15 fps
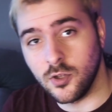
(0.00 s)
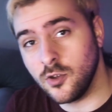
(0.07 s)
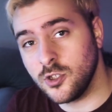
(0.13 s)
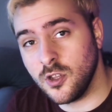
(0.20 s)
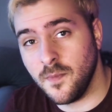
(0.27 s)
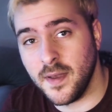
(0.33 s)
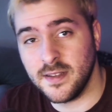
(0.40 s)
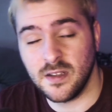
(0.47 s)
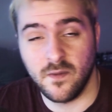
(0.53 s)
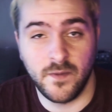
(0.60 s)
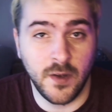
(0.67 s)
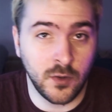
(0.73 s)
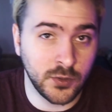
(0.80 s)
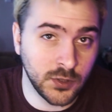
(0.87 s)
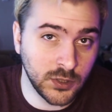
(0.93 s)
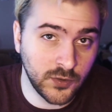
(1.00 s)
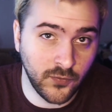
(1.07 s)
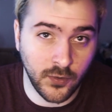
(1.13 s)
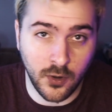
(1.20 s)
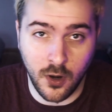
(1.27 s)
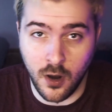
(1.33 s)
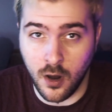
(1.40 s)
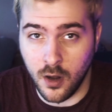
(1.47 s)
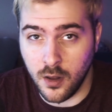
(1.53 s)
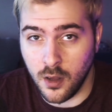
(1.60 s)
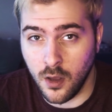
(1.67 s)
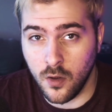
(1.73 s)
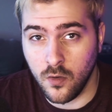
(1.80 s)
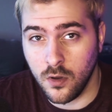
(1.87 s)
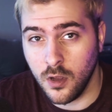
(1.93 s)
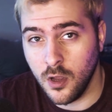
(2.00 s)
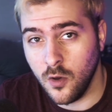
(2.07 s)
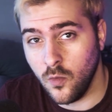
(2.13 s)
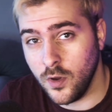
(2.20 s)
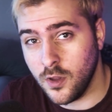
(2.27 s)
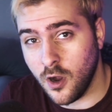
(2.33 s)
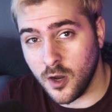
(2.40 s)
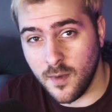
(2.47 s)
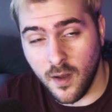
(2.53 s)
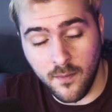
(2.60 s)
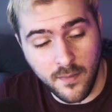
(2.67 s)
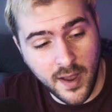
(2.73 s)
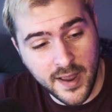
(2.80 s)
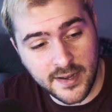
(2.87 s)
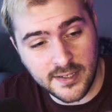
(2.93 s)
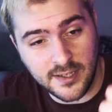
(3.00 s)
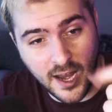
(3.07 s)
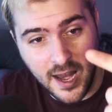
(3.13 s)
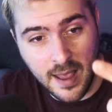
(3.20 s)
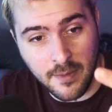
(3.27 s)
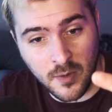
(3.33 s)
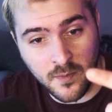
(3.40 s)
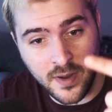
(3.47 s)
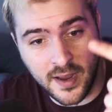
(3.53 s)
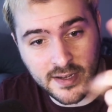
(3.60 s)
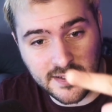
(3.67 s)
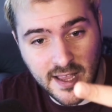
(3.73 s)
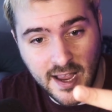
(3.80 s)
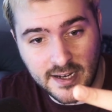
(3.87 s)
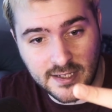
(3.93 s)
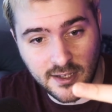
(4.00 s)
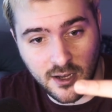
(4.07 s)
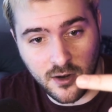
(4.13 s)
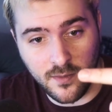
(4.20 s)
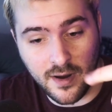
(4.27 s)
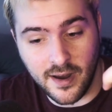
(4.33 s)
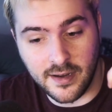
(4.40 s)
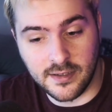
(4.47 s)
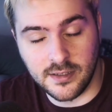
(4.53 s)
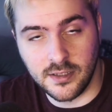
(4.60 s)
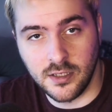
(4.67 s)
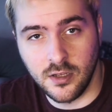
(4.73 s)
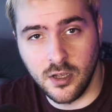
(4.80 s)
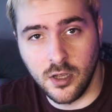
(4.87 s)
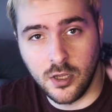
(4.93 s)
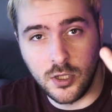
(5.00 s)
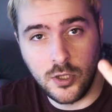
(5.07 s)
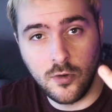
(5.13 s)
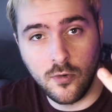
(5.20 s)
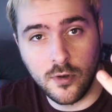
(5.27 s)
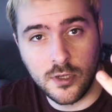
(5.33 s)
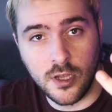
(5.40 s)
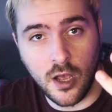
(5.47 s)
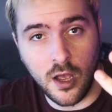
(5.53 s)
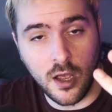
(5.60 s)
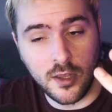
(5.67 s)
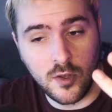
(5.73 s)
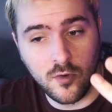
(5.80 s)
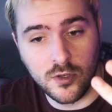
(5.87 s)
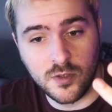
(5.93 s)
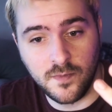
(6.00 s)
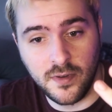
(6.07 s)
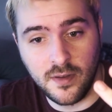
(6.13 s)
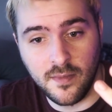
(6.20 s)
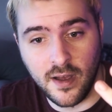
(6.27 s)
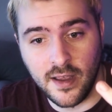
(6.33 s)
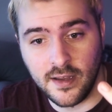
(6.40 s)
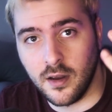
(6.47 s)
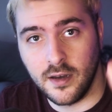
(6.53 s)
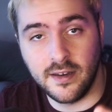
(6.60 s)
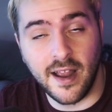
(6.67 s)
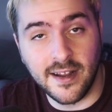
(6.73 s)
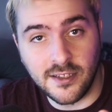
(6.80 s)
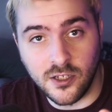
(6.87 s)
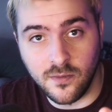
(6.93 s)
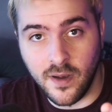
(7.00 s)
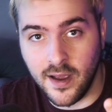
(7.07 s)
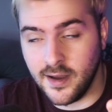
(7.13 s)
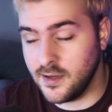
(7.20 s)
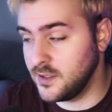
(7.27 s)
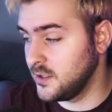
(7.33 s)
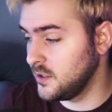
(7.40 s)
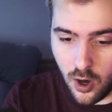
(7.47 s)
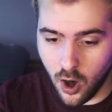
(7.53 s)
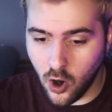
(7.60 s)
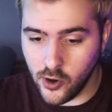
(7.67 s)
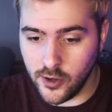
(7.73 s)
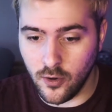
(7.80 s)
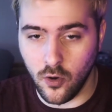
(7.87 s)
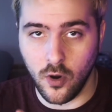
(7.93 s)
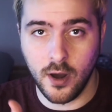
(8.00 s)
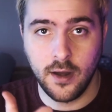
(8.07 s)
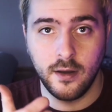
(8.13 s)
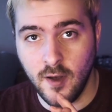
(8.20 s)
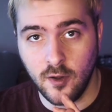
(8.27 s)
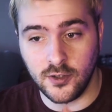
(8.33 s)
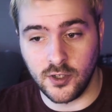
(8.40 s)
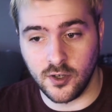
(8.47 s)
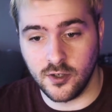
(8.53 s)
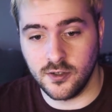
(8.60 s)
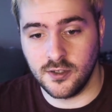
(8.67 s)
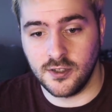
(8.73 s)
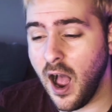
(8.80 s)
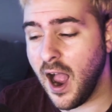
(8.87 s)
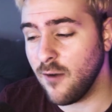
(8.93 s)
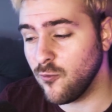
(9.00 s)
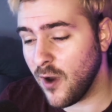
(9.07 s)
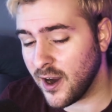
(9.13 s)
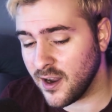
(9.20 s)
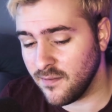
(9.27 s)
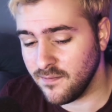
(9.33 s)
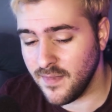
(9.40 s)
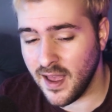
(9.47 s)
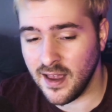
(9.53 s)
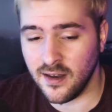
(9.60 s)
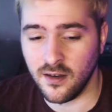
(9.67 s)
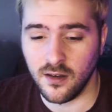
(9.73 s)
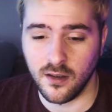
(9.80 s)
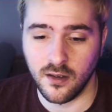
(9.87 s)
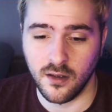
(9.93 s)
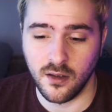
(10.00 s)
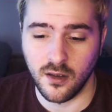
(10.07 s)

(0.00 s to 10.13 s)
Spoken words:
those are the basic filters for audio. We talked about mics, dynamic mics, XLR mics, USB mic, condenser mics, cardioid, filters. I recommend